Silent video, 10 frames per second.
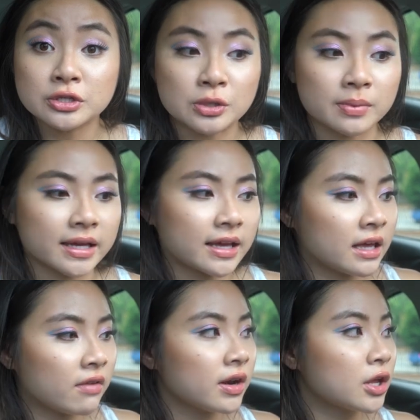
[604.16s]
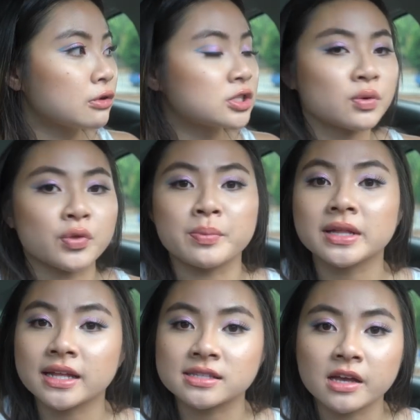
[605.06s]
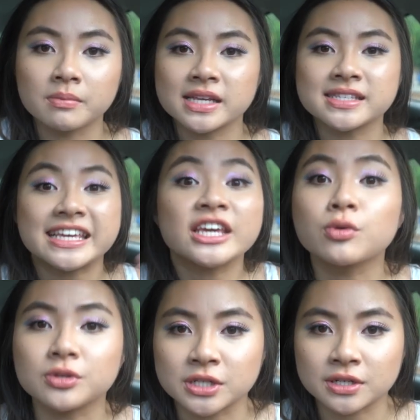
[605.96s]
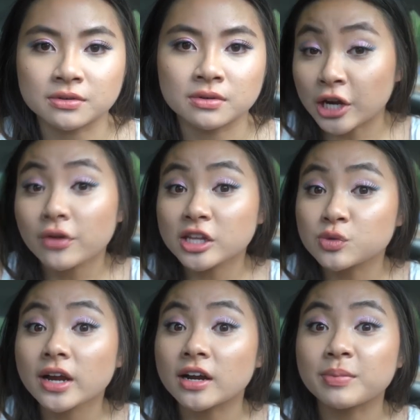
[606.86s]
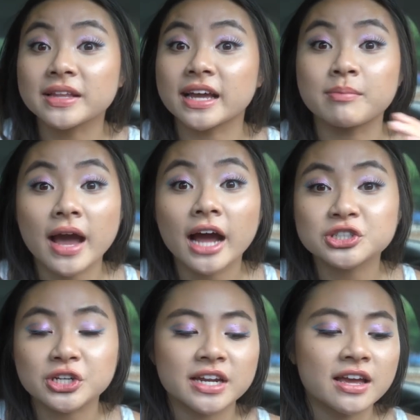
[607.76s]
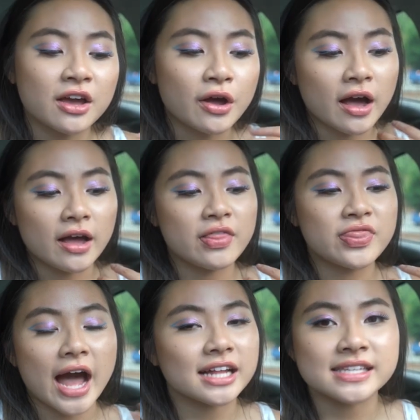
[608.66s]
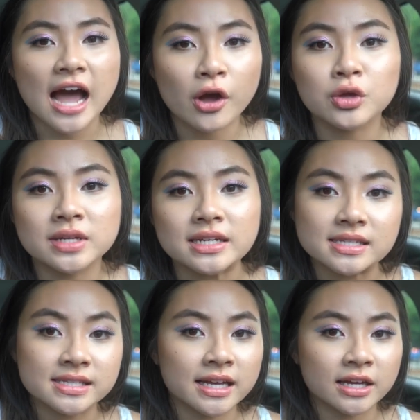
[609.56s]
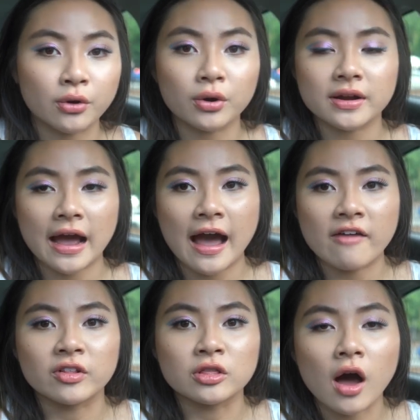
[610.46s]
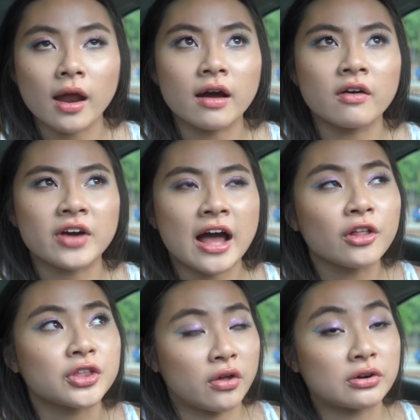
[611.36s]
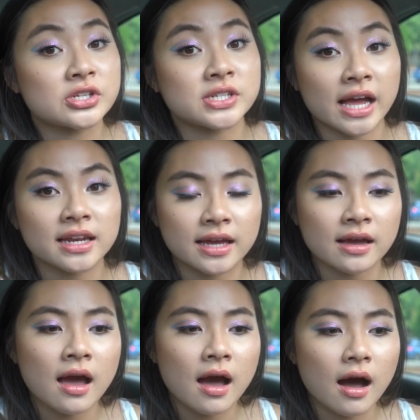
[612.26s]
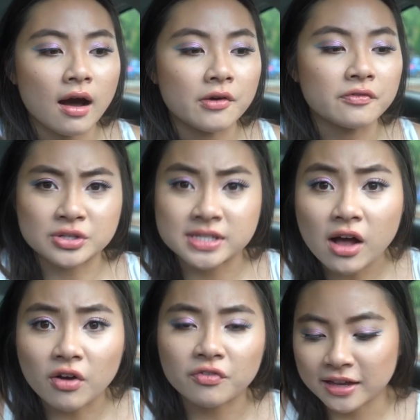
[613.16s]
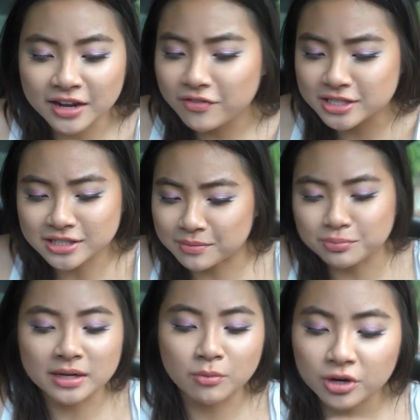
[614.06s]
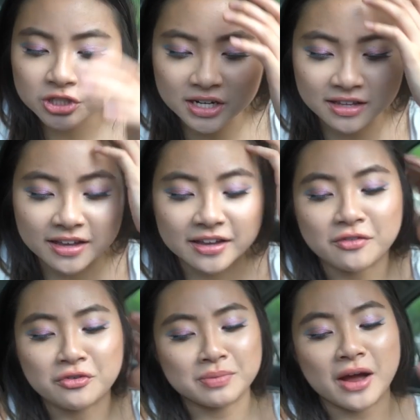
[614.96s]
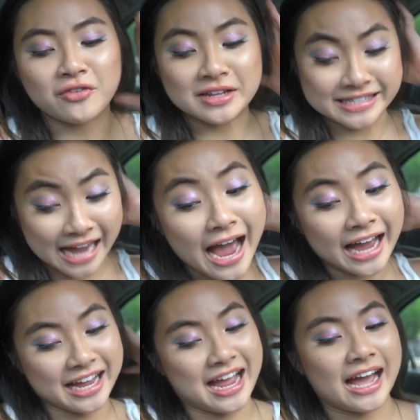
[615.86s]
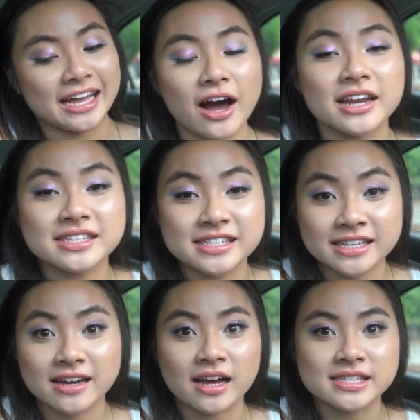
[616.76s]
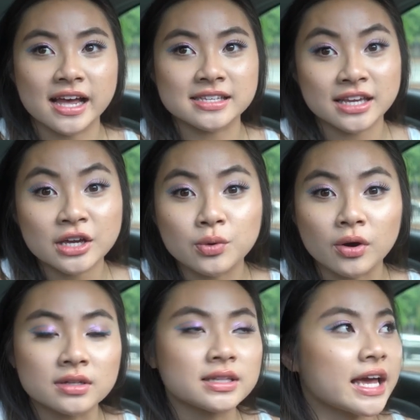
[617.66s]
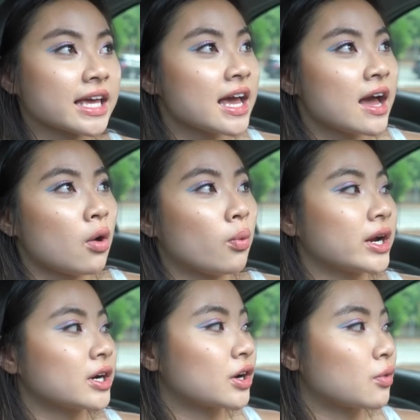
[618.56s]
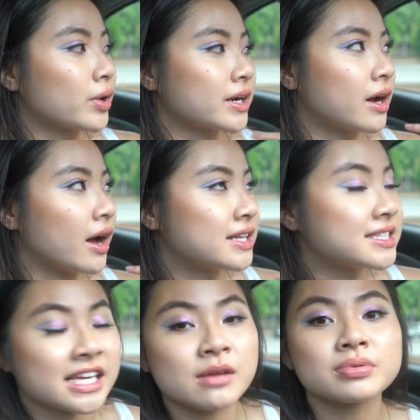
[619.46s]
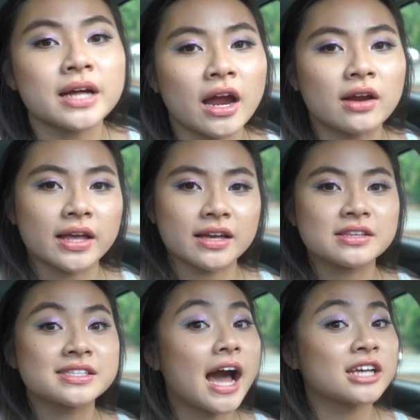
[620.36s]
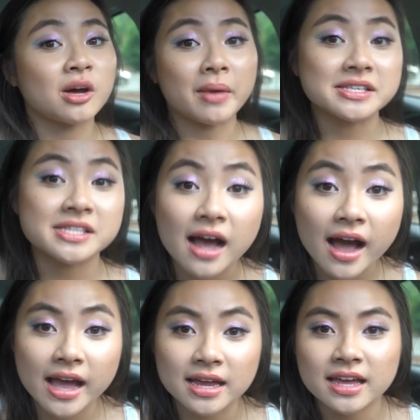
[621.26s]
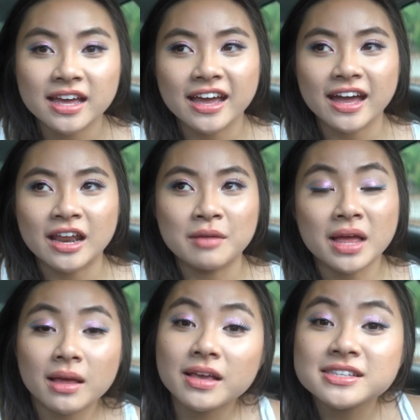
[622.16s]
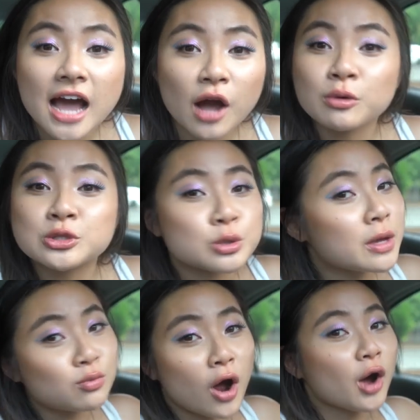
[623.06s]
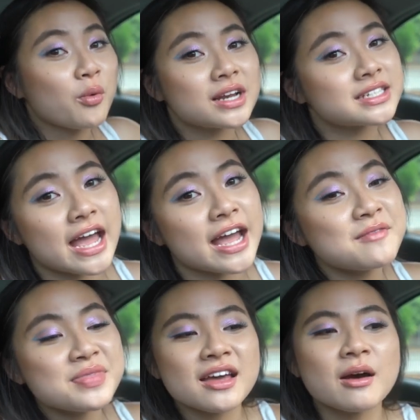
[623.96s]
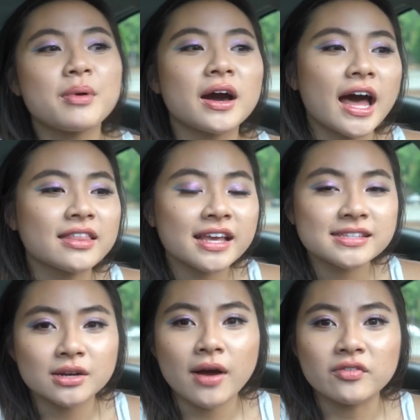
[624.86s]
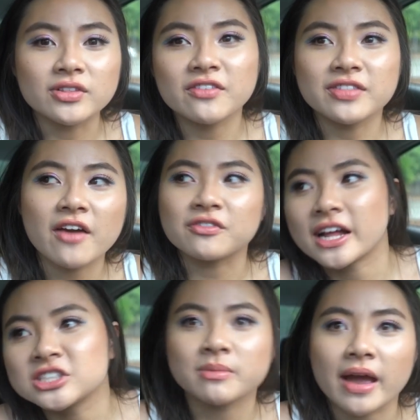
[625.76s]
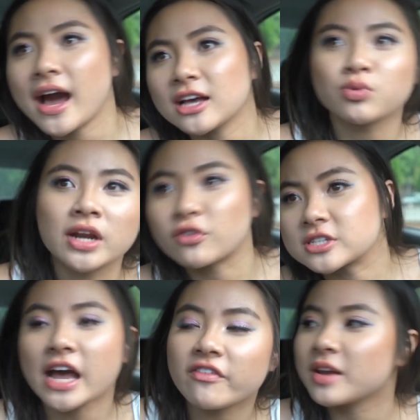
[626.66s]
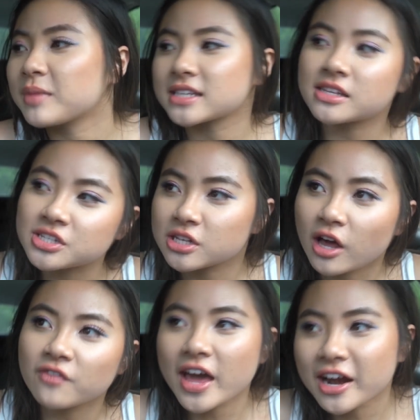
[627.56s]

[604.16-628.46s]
YouTube, like, even a YouTuber with a million subs is equal to you. I know that's weird, but like, imagine that's how you need to see it in order to have a lot of a healthy understanding of yourself. And even to like bring more shit in, like with my friend Zach, I gotta see us as equal. Like, we're a team player. Like, Zach's on my side, and maybe Zach will do me wrong one day, but at least I don't have to live life clenching my ass 24/7 because it's just a lot of